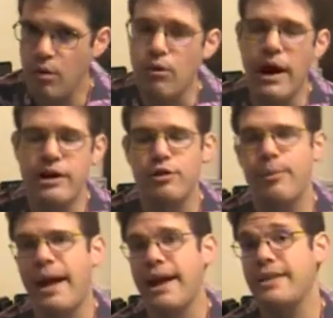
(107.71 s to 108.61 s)
a writer
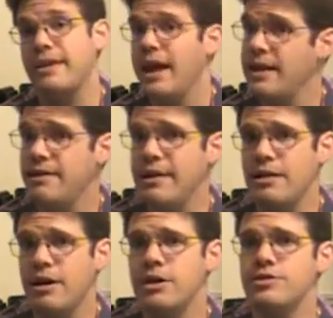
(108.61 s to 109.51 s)
back in the
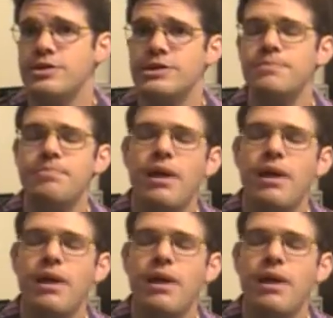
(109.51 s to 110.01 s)
1800s.